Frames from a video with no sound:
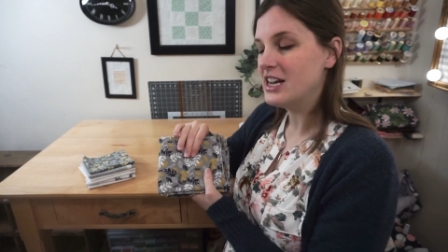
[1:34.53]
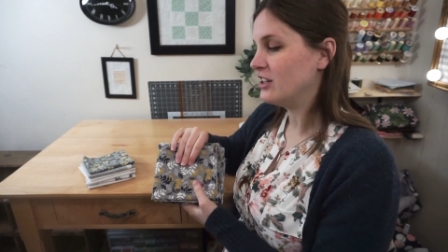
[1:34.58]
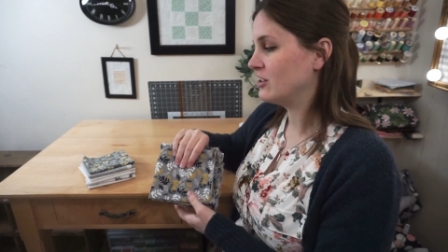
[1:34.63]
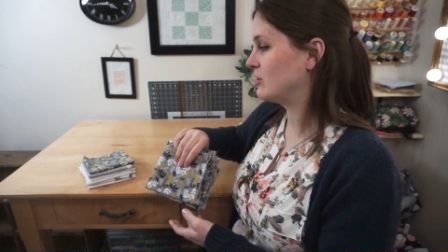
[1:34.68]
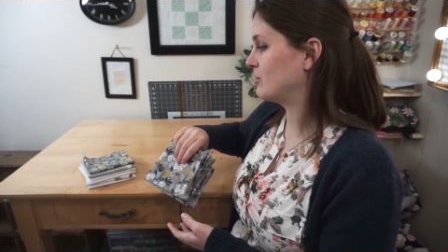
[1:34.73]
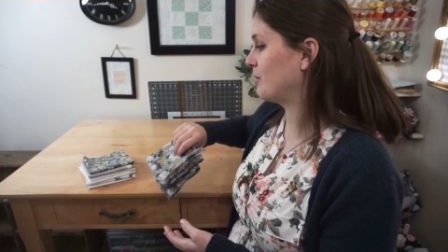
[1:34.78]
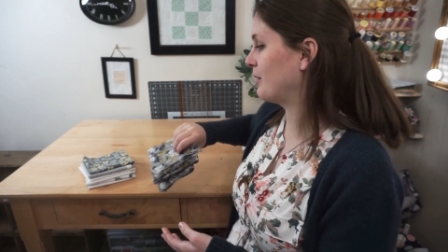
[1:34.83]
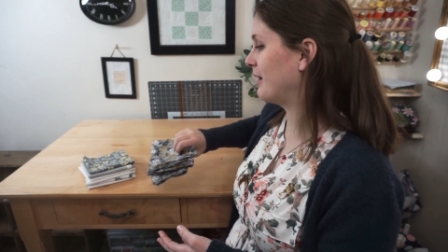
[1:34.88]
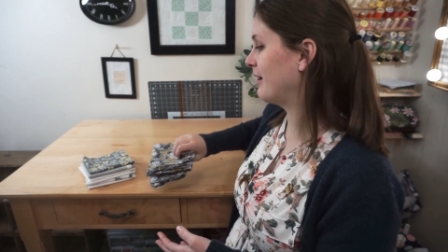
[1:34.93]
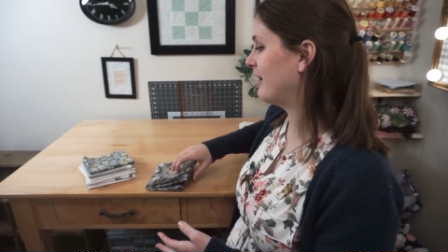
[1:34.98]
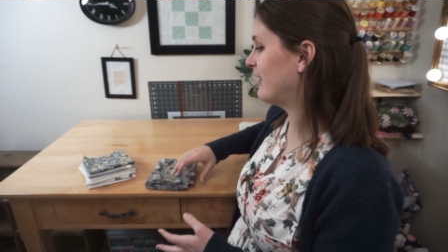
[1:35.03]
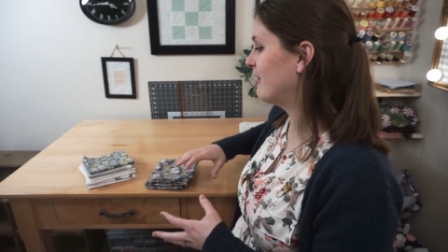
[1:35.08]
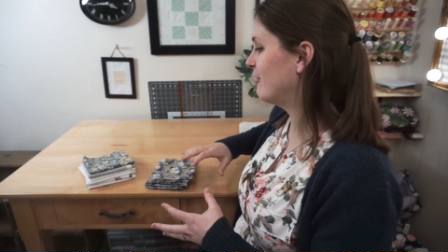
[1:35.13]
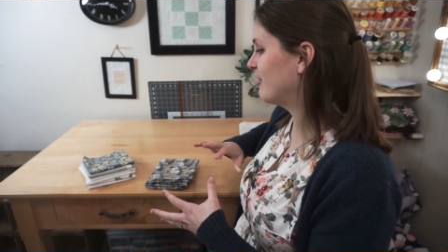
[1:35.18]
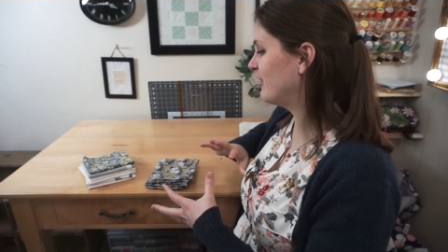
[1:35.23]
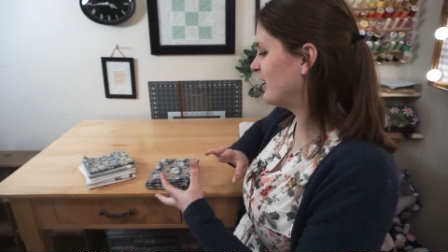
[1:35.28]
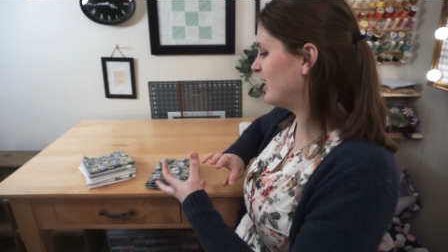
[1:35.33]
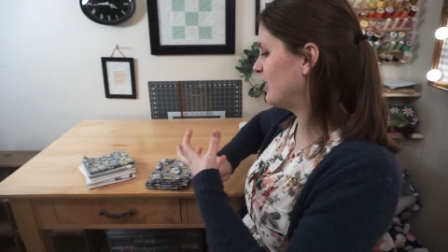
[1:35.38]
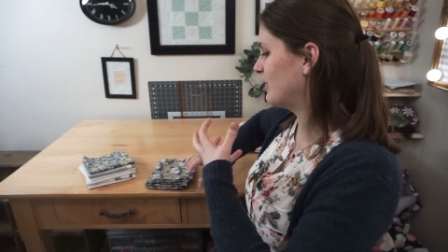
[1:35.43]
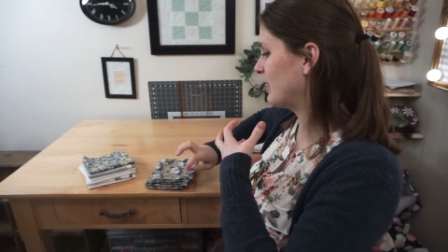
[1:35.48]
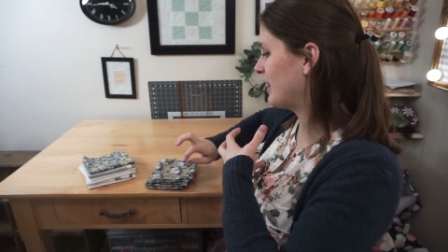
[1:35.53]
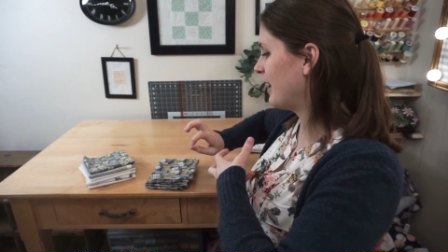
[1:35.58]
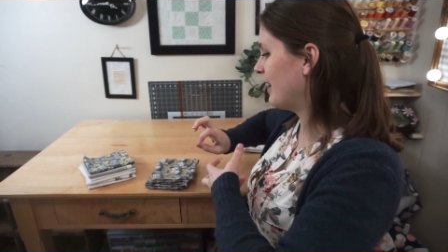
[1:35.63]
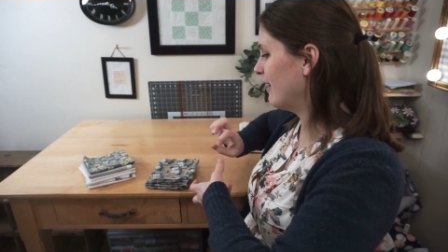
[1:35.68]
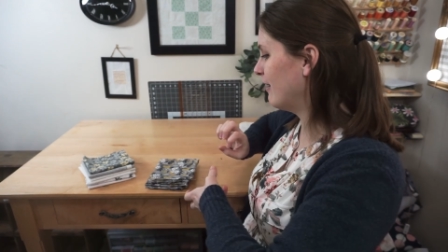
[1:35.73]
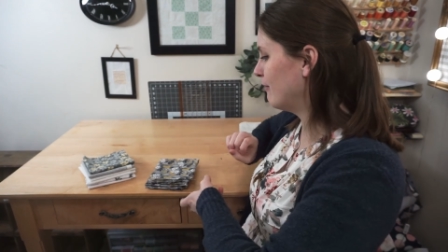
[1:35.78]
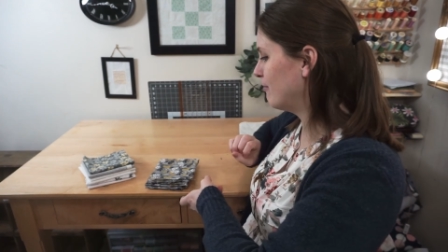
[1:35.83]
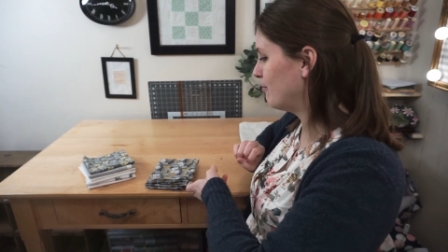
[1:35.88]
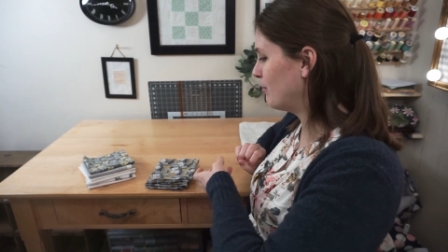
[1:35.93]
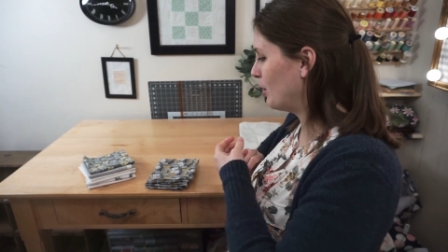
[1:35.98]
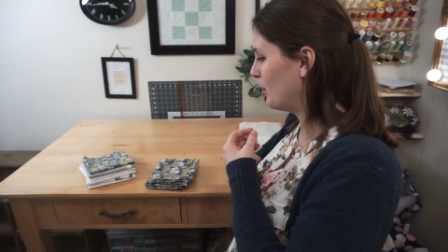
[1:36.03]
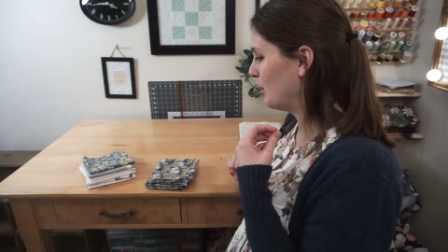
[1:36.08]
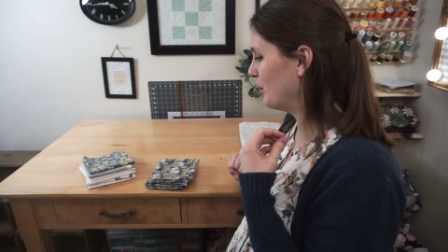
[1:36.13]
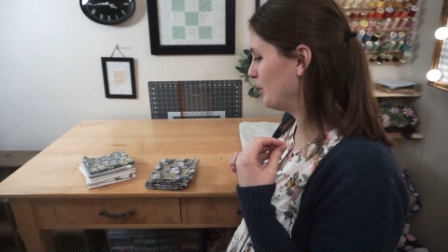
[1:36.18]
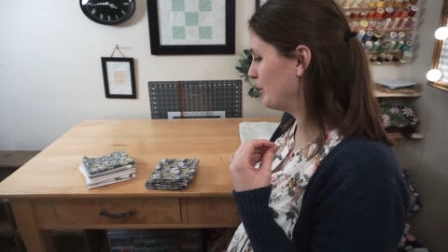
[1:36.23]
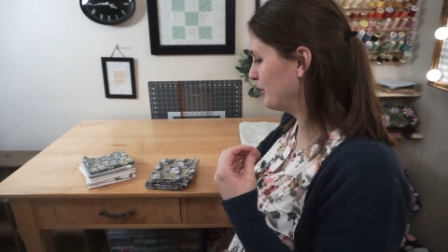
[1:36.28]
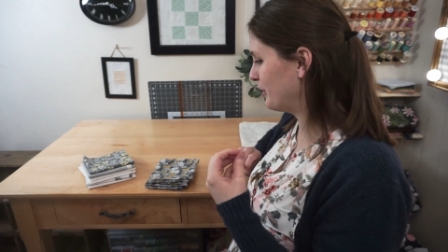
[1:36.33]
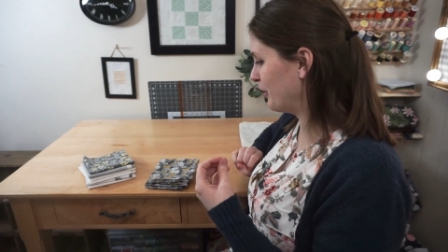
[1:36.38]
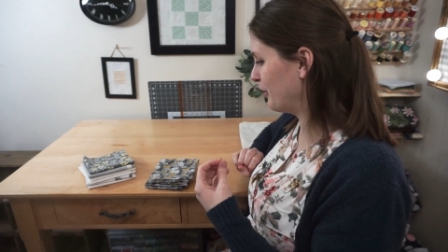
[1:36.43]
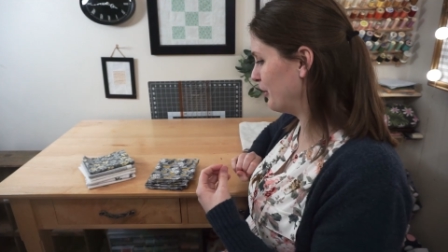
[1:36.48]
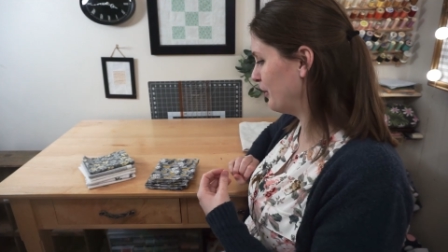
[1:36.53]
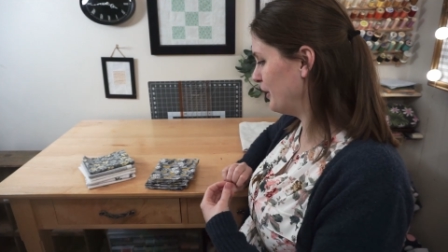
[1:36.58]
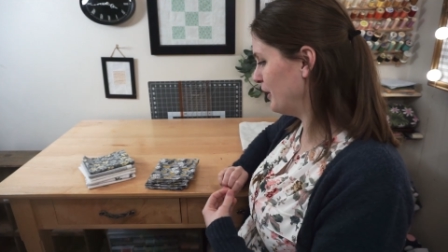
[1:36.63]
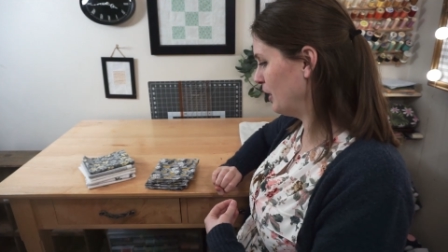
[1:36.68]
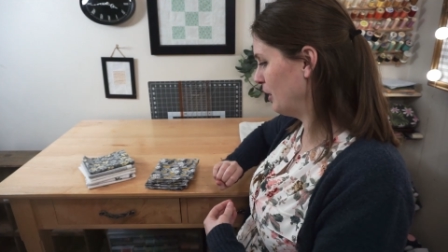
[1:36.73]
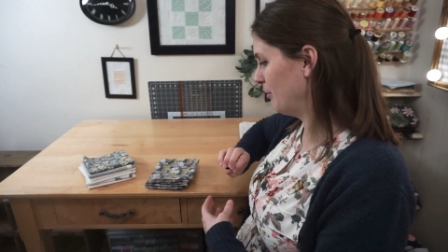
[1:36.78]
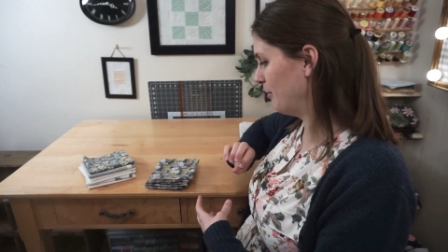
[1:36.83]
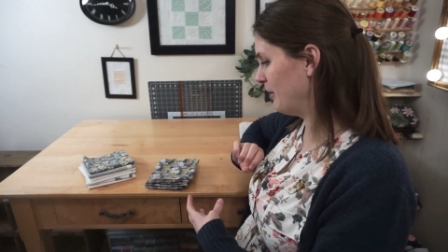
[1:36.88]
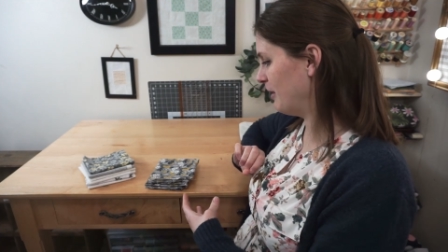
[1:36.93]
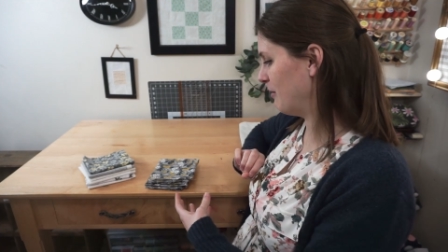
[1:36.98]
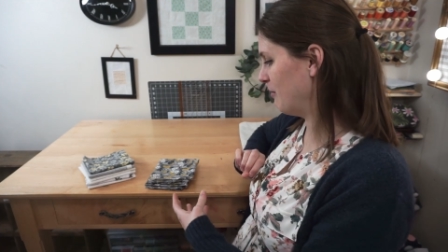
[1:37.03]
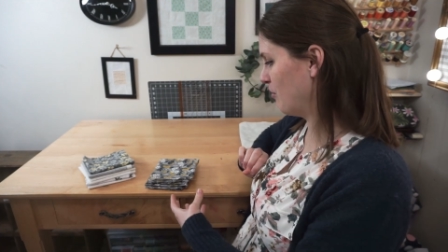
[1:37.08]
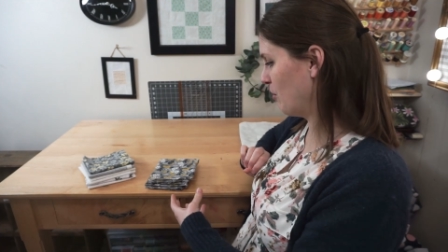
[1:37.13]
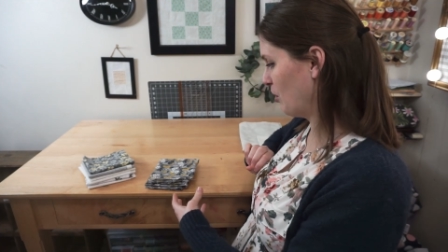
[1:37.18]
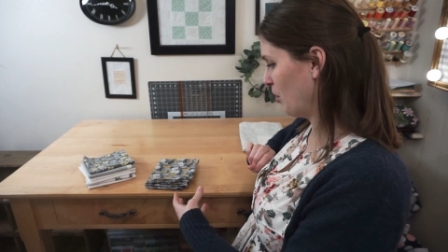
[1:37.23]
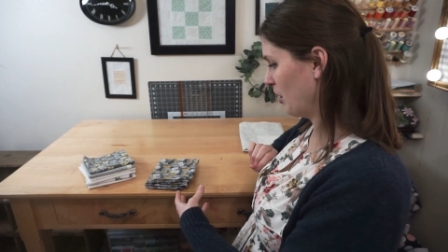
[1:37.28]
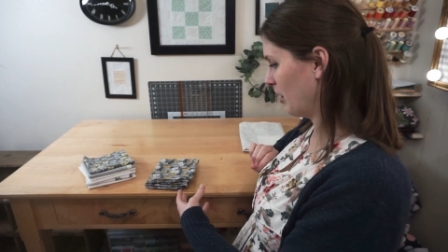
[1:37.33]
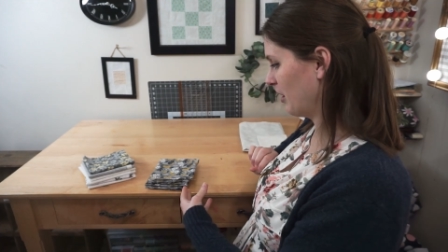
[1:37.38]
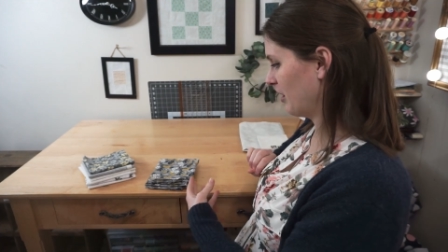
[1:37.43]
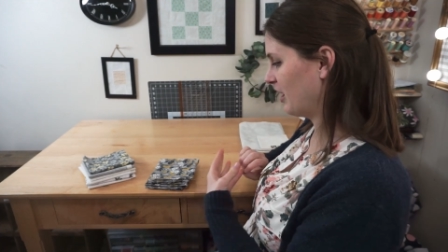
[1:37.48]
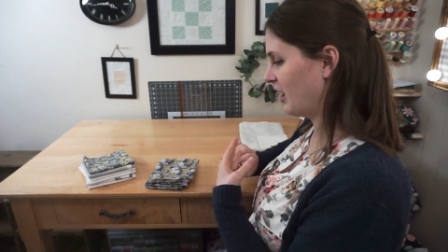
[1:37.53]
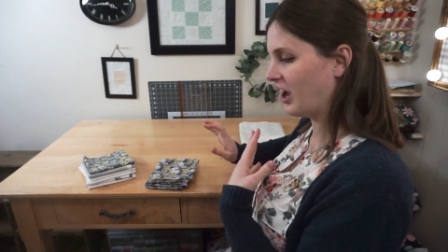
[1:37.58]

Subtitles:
So I loved that it kind of pulled a little bit more